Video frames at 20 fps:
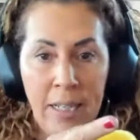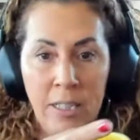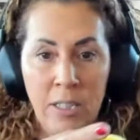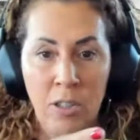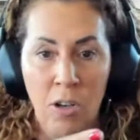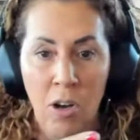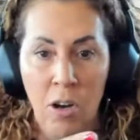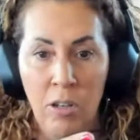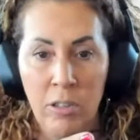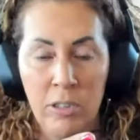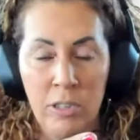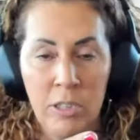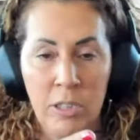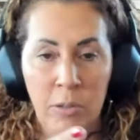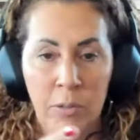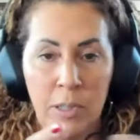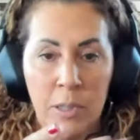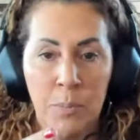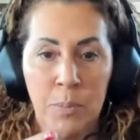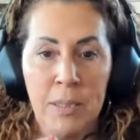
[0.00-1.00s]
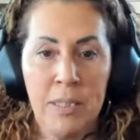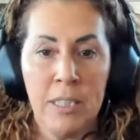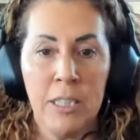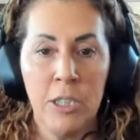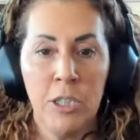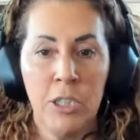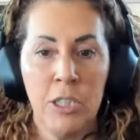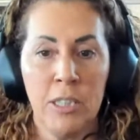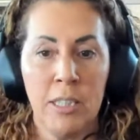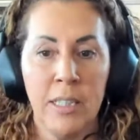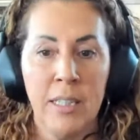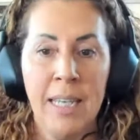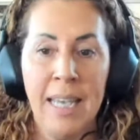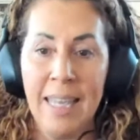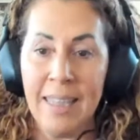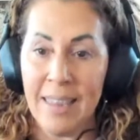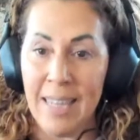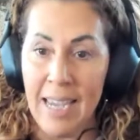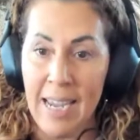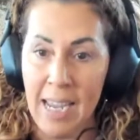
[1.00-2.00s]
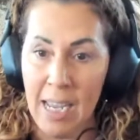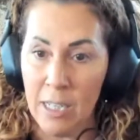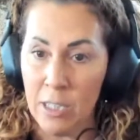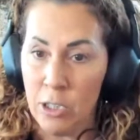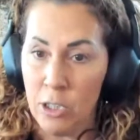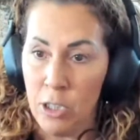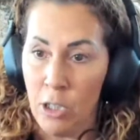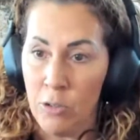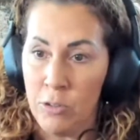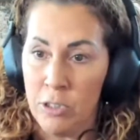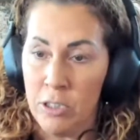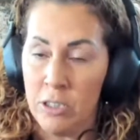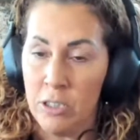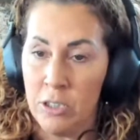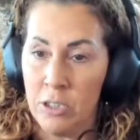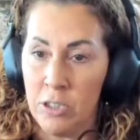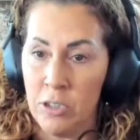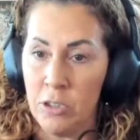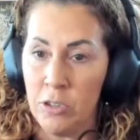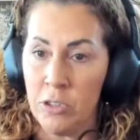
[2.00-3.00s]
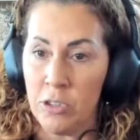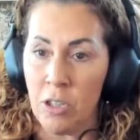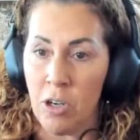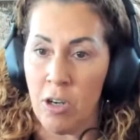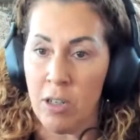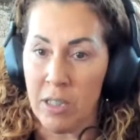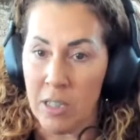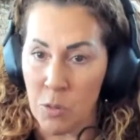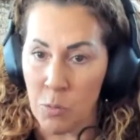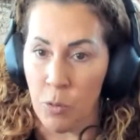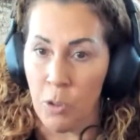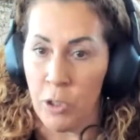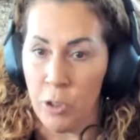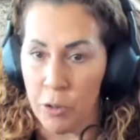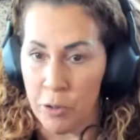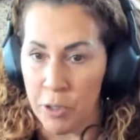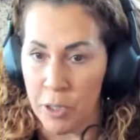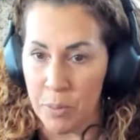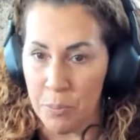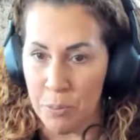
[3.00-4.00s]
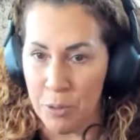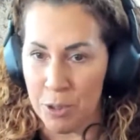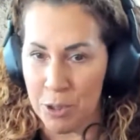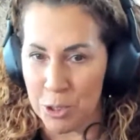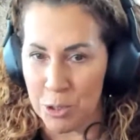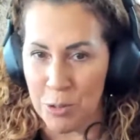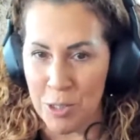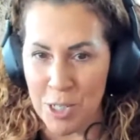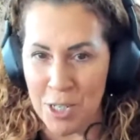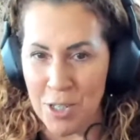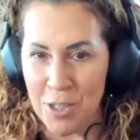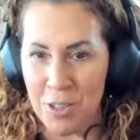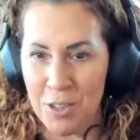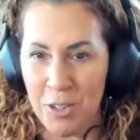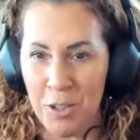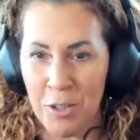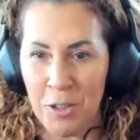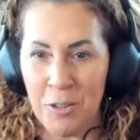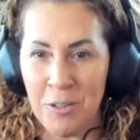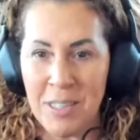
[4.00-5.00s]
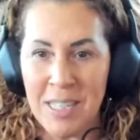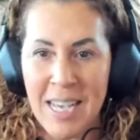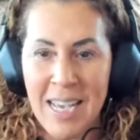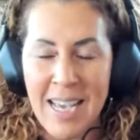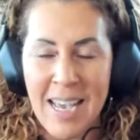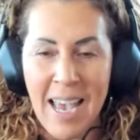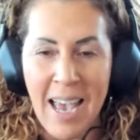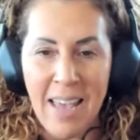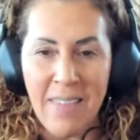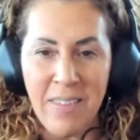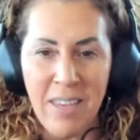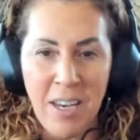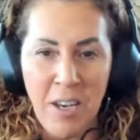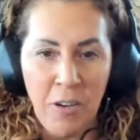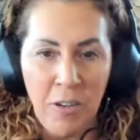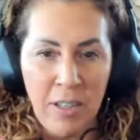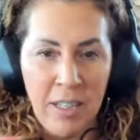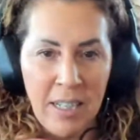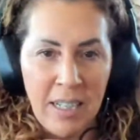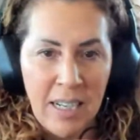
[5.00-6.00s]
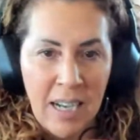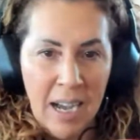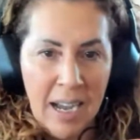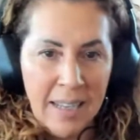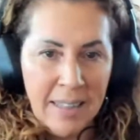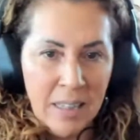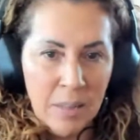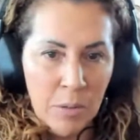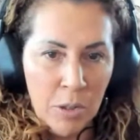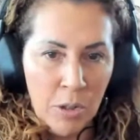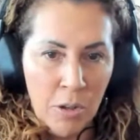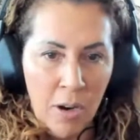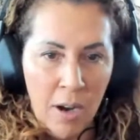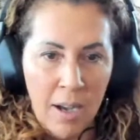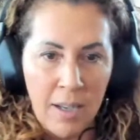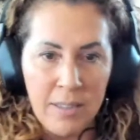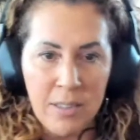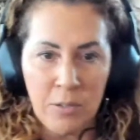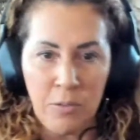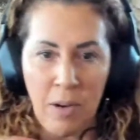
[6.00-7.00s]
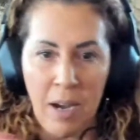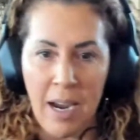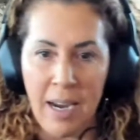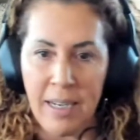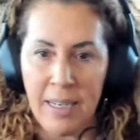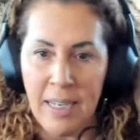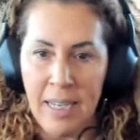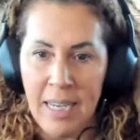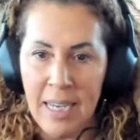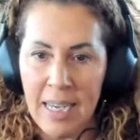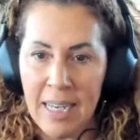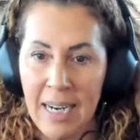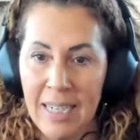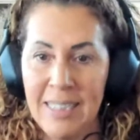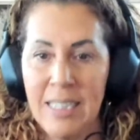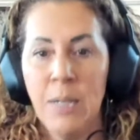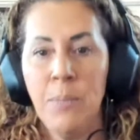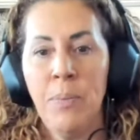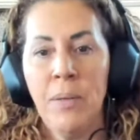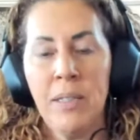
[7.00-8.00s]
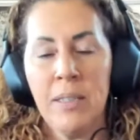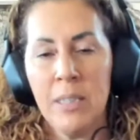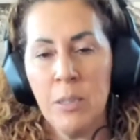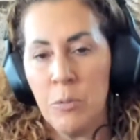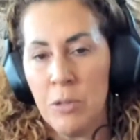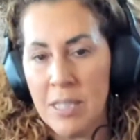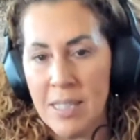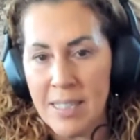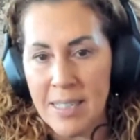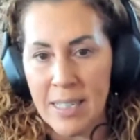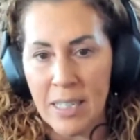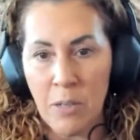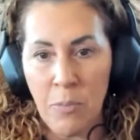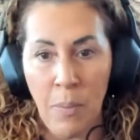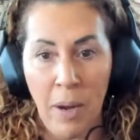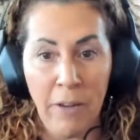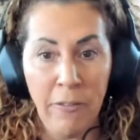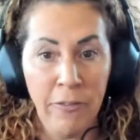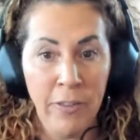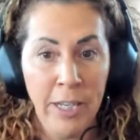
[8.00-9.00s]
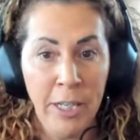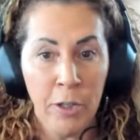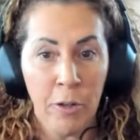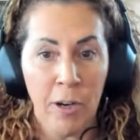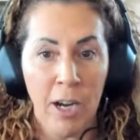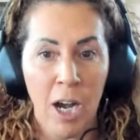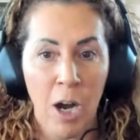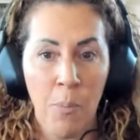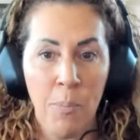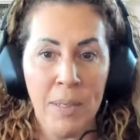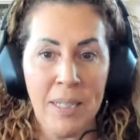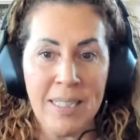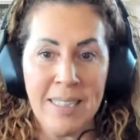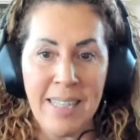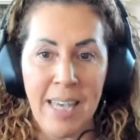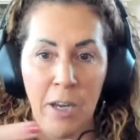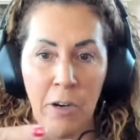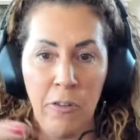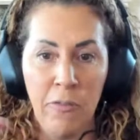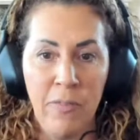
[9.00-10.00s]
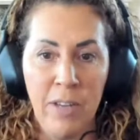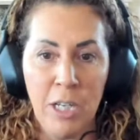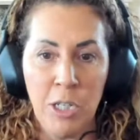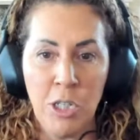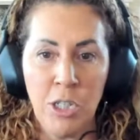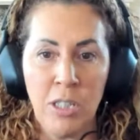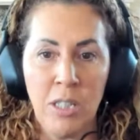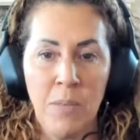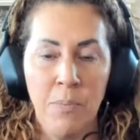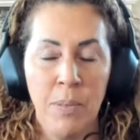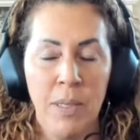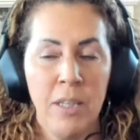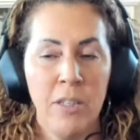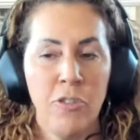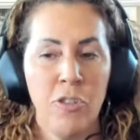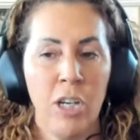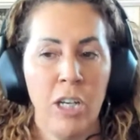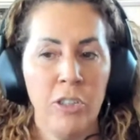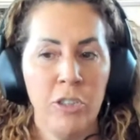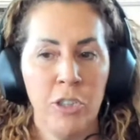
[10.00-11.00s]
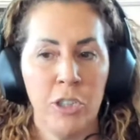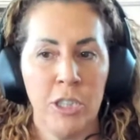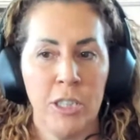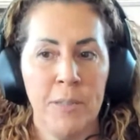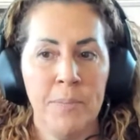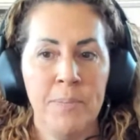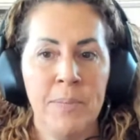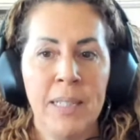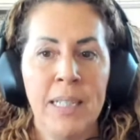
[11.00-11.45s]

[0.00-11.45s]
a dog to go into position, the hand closest to your dog is where you're going to put treat to the nose, and then you're going to guide them across, right? And I typically will stick my finger out because that'll eventually be the gesture.